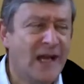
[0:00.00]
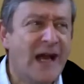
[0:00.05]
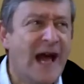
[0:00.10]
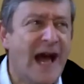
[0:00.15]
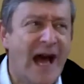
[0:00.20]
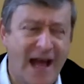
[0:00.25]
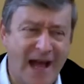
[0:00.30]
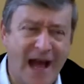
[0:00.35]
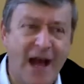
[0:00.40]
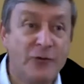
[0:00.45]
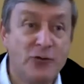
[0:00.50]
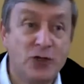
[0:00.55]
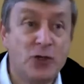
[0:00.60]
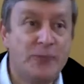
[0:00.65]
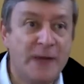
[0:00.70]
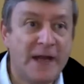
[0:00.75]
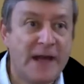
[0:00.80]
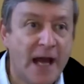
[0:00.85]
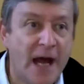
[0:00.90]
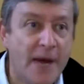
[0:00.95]
how do you
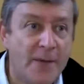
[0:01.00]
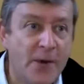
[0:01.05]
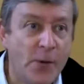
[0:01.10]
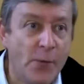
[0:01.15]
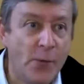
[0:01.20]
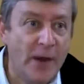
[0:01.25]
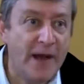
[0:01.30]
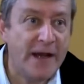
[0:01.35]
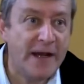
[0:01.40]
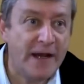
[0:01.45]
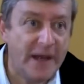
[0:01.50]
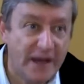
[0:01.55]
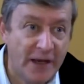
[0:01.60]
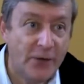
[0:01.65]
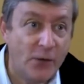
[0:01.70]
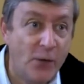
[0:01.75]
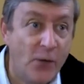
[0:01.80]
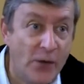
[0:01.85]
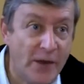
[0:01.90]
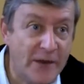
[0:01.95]
become a winner
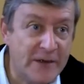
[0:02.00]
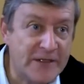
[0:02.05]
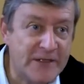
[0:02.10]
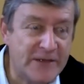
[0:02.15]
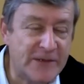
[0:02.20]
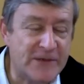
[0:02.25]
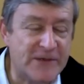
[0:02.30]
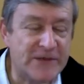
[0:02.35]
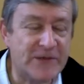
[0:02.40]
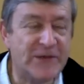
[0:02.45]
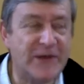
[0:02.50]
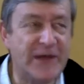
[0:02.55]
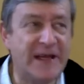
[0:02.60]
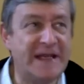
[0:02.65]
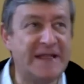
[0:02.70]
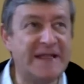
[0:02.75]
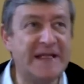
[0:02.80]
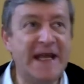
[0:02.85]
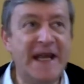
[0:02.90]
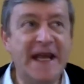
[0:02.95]
and all those sorts of
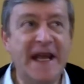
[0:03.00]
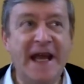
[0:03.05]
things.